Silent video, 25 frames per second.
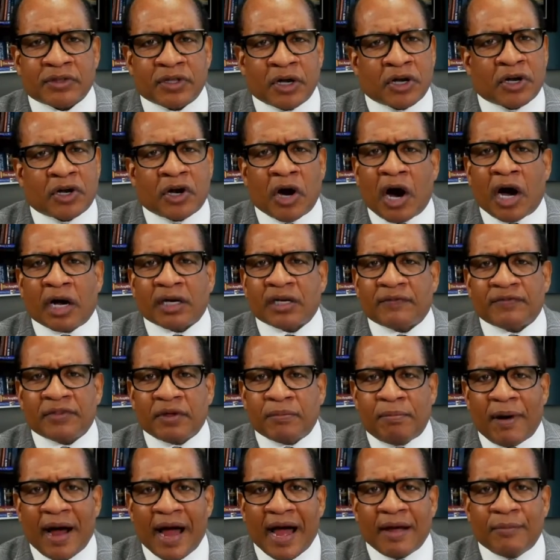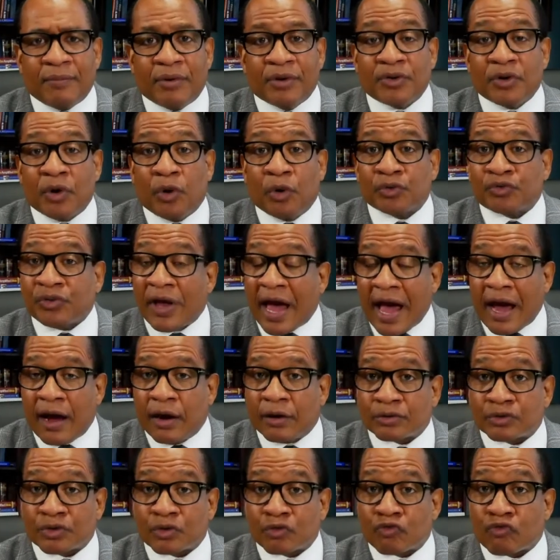the God of the Bible knows
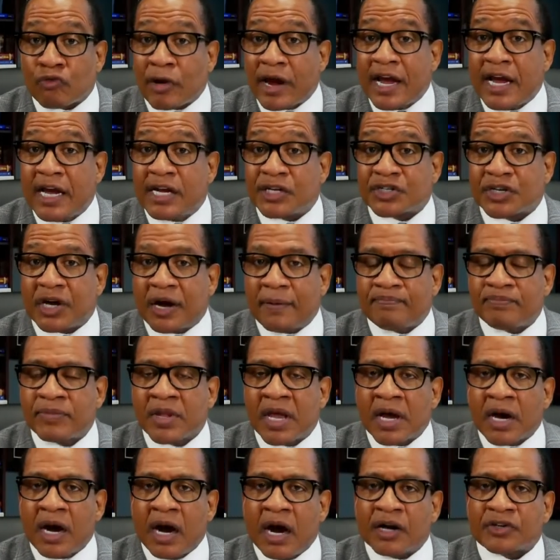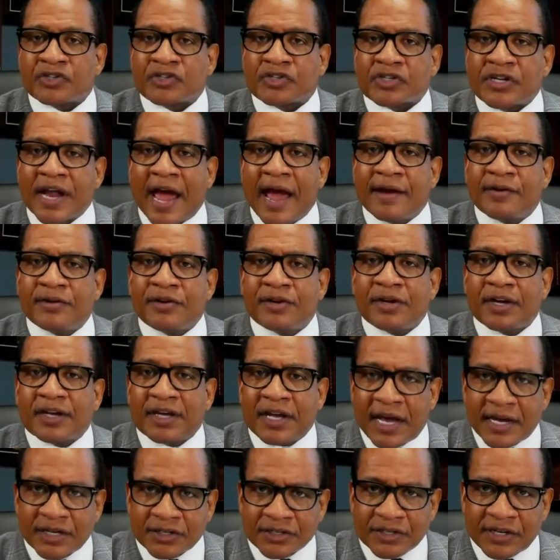how to raise up a standard
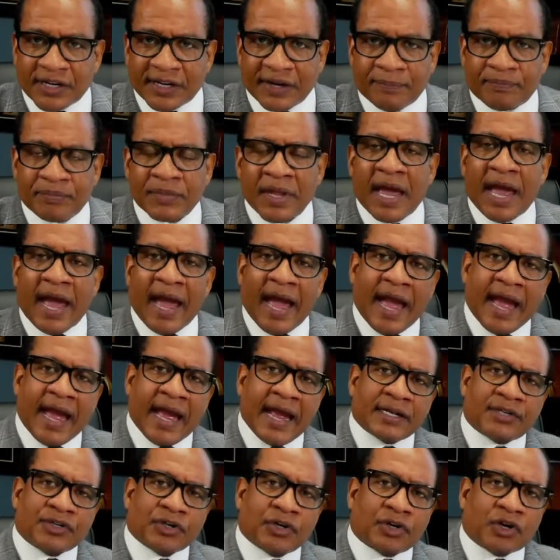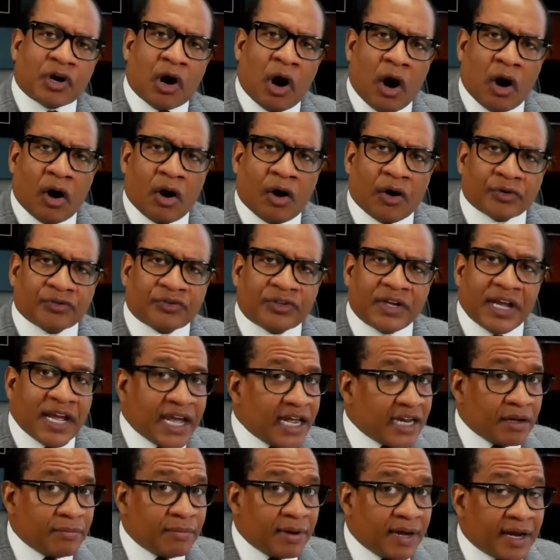against him and to cause the
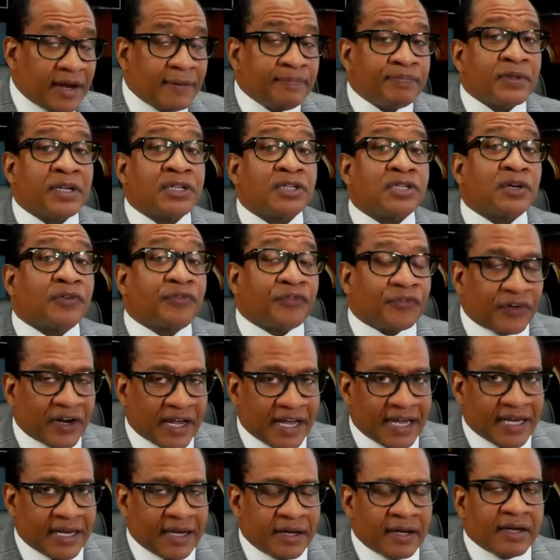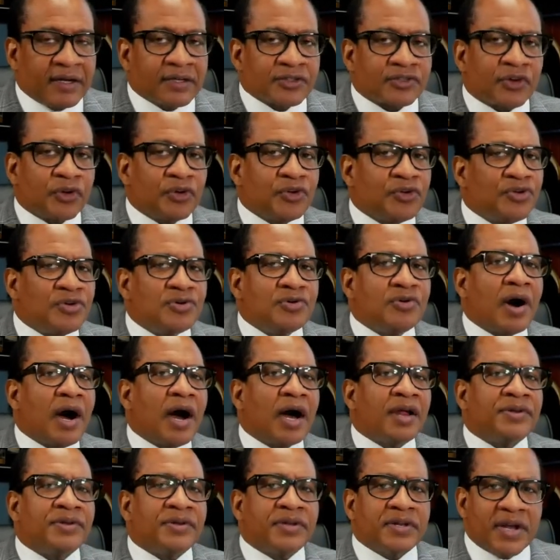enemy to flee. So you
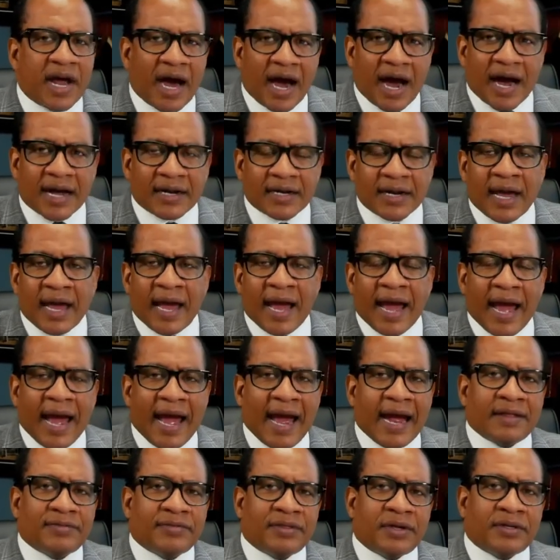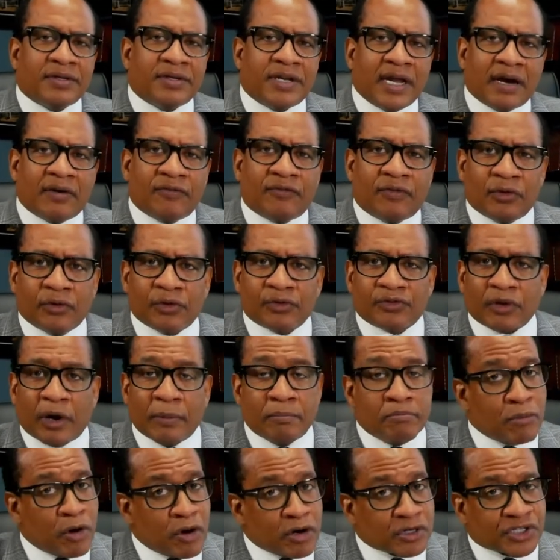are not at the devil's
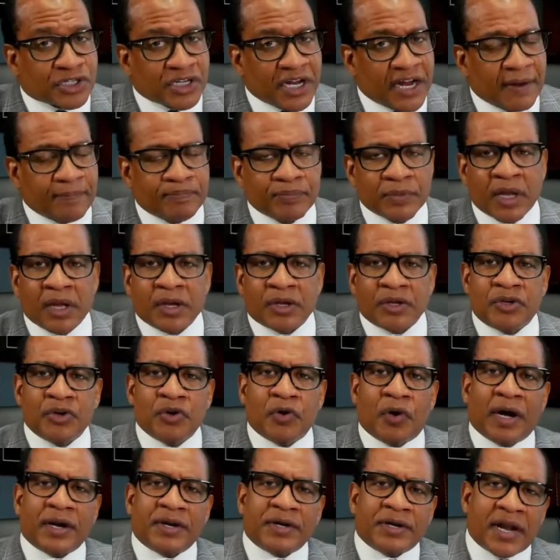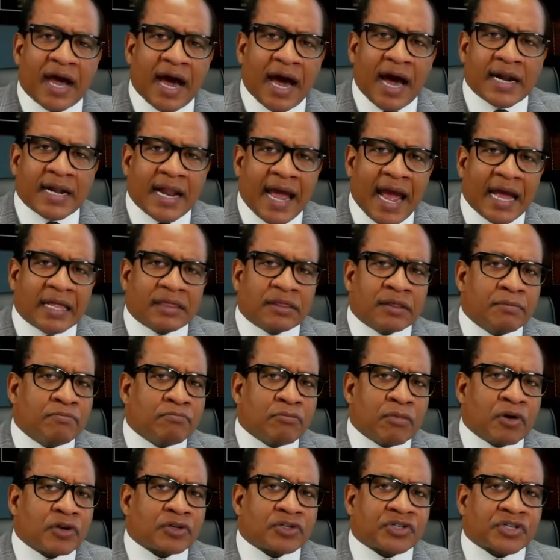mercy. You are not at the
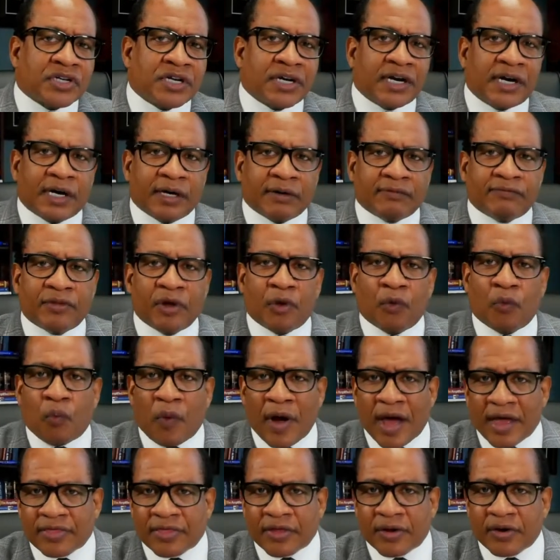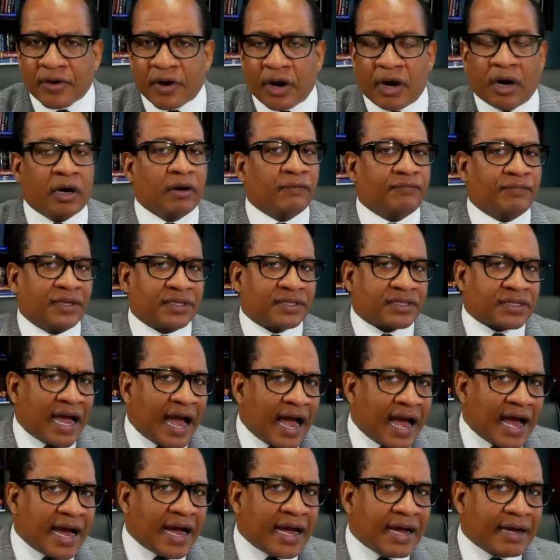mercy of the weather, of the
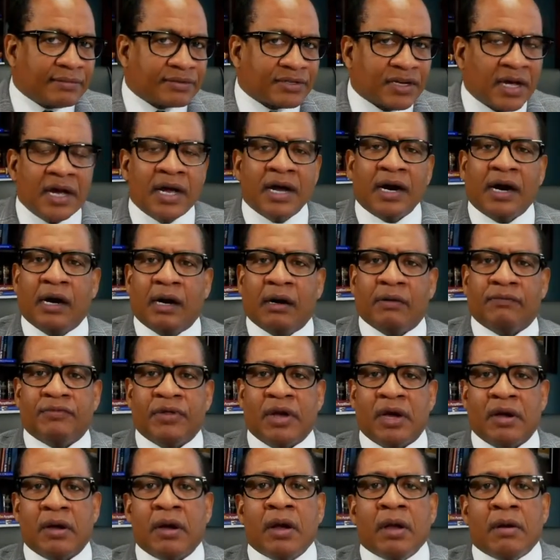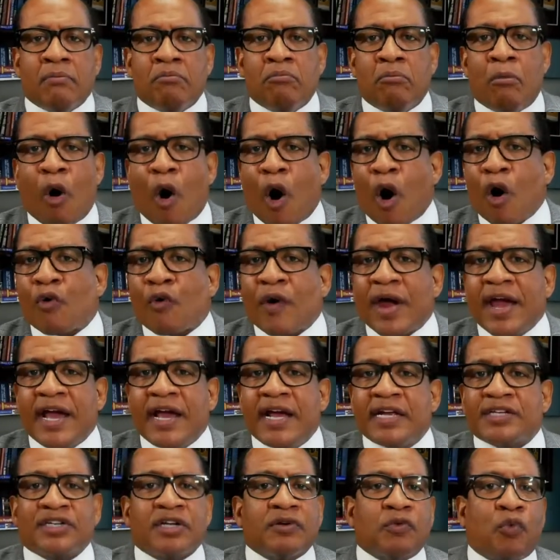times, of the
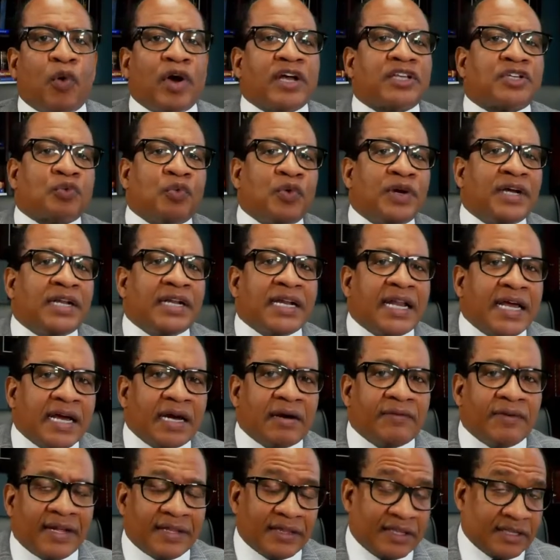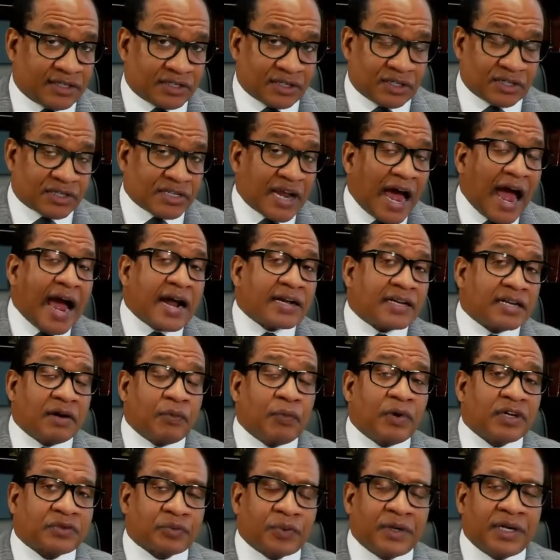mores in which we live, in the society in
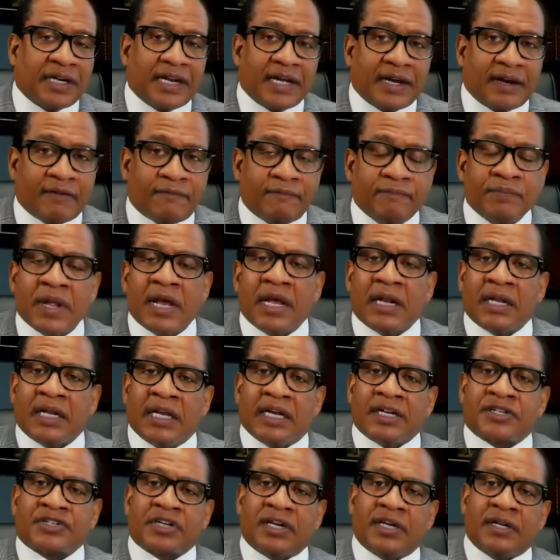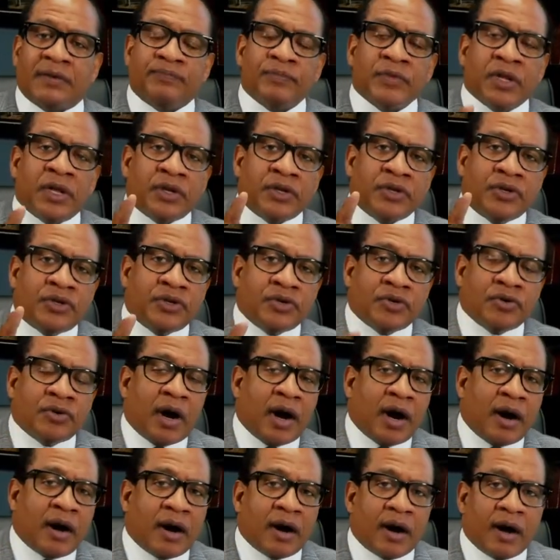which we live. Listen, you
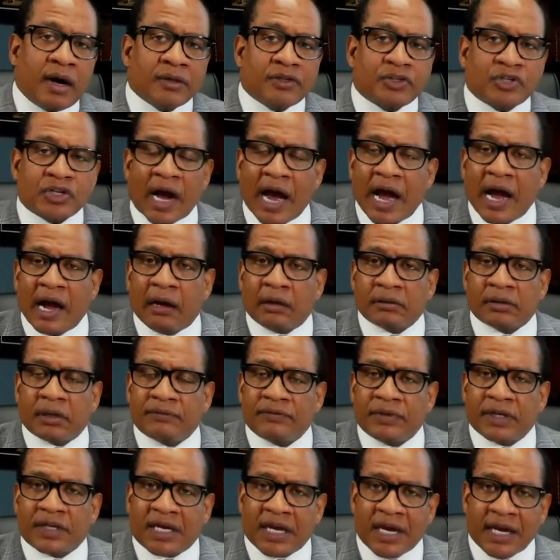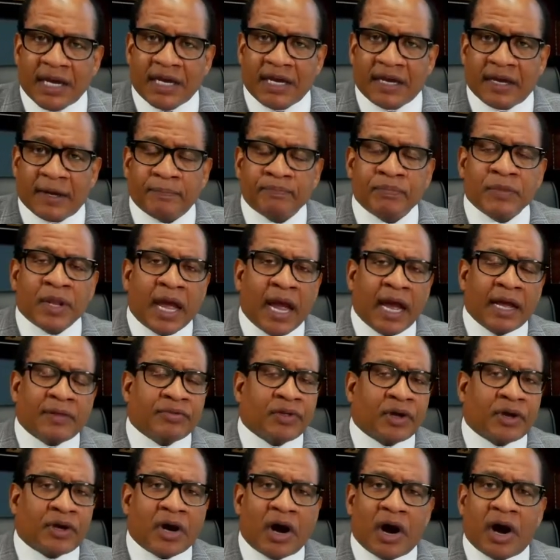are a child of the King,
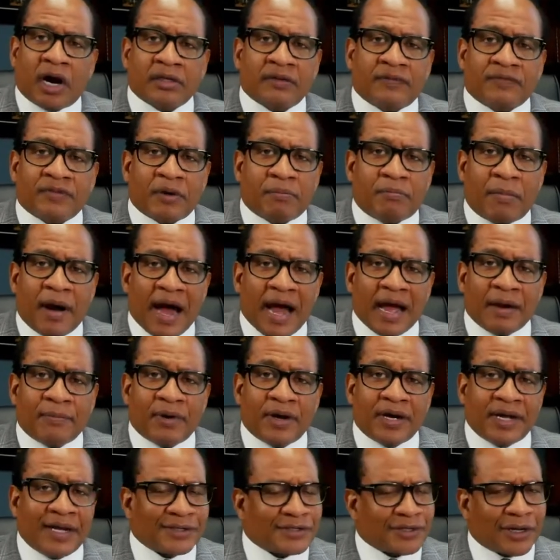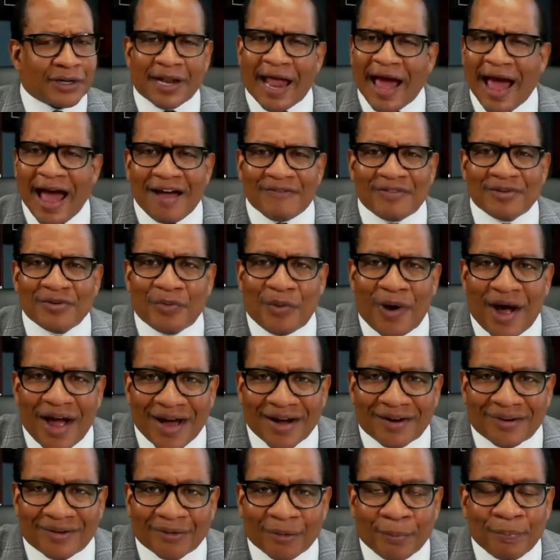and the God of the Bible is alive and
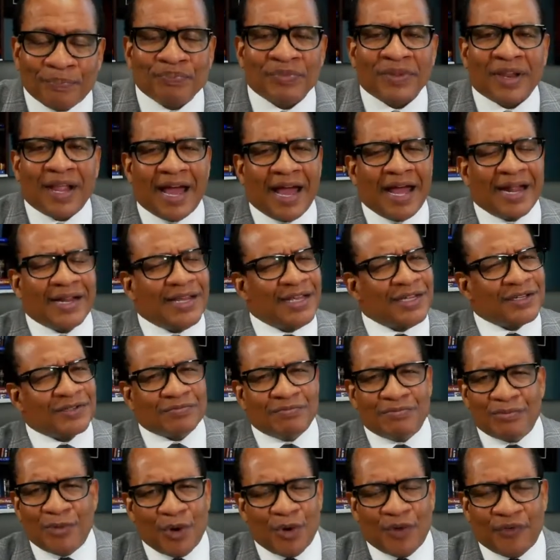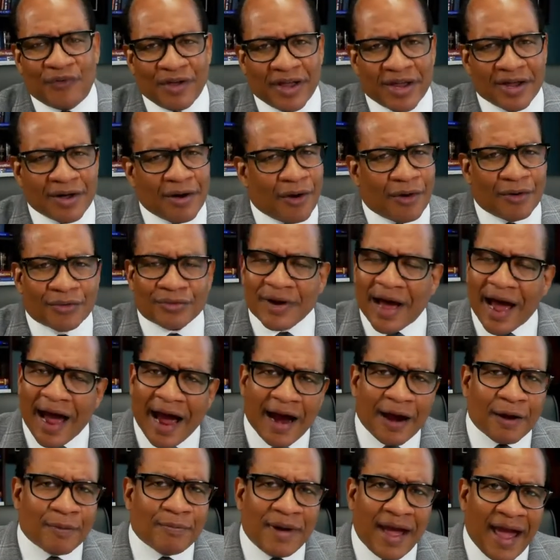well, and He's moving on
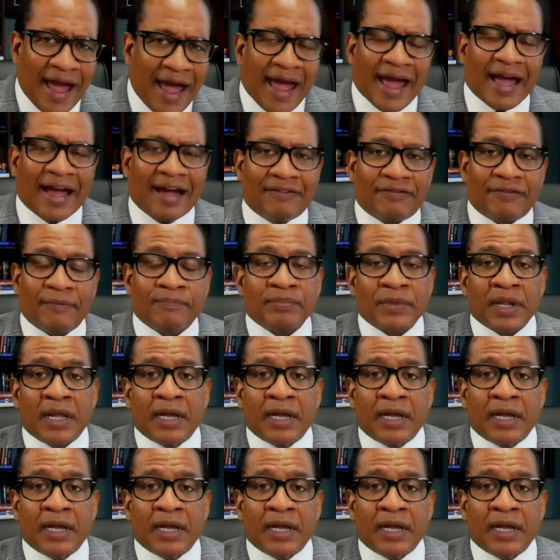our behalf.